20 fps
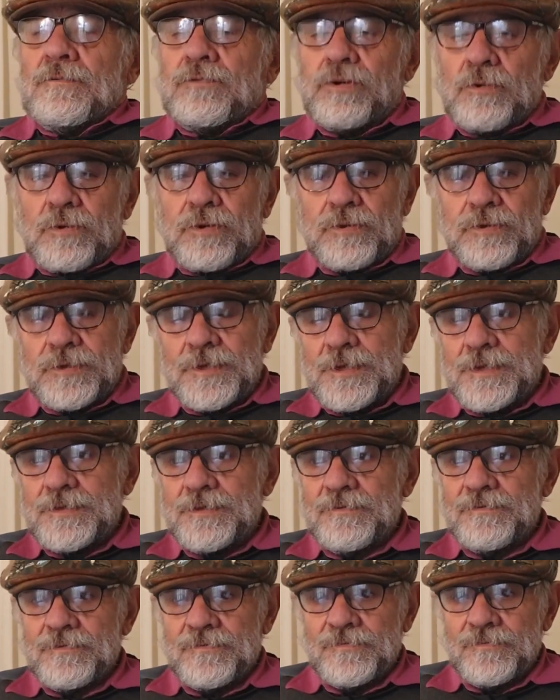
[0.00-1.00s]

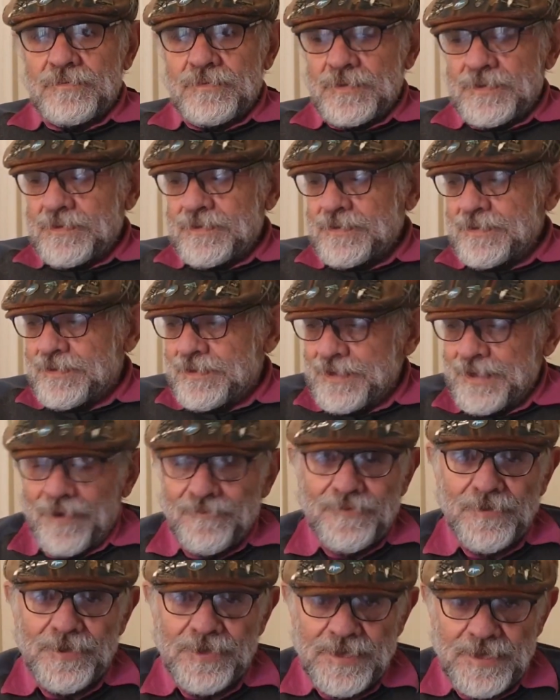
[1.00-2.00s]

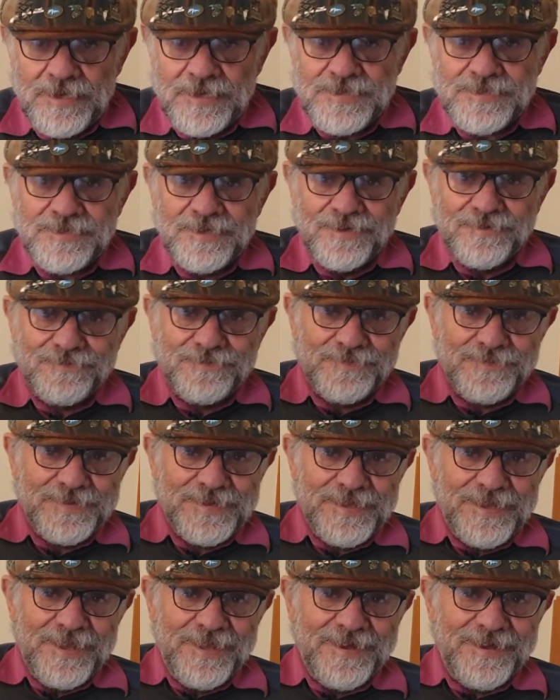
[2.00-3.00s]
got the keys. Look,
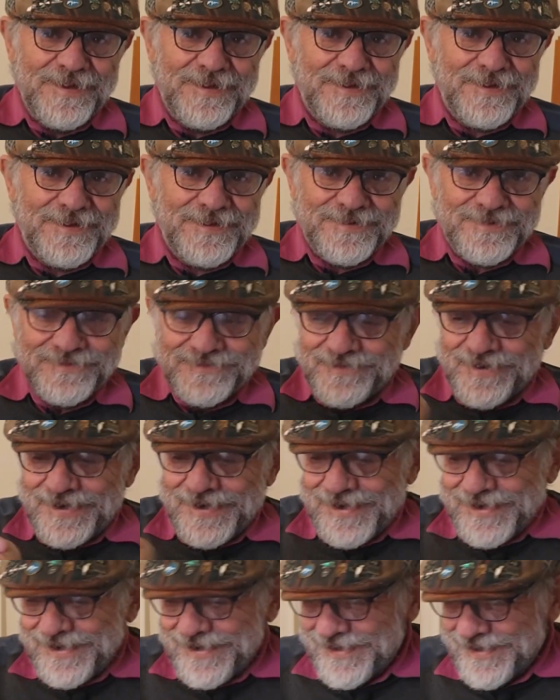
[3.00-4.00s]
here they are.
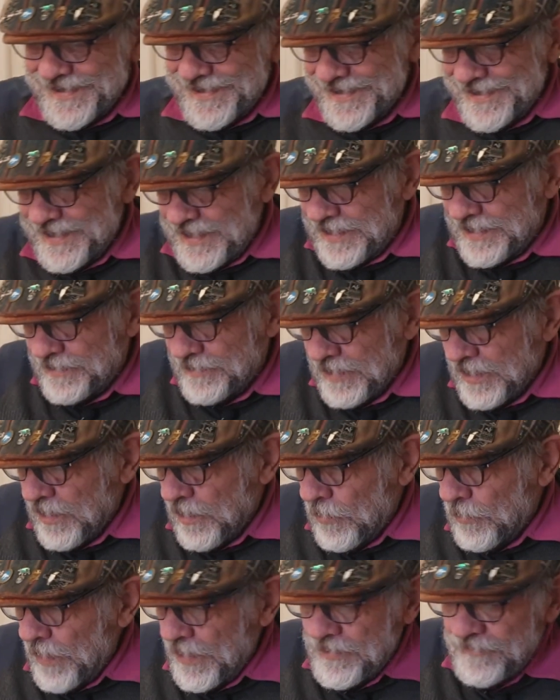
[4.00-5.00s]
Whee!
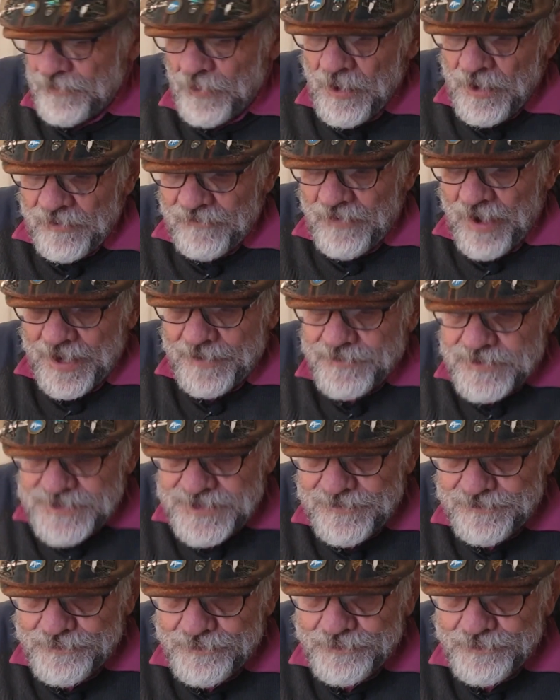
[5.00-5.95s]
Wonderful. Right.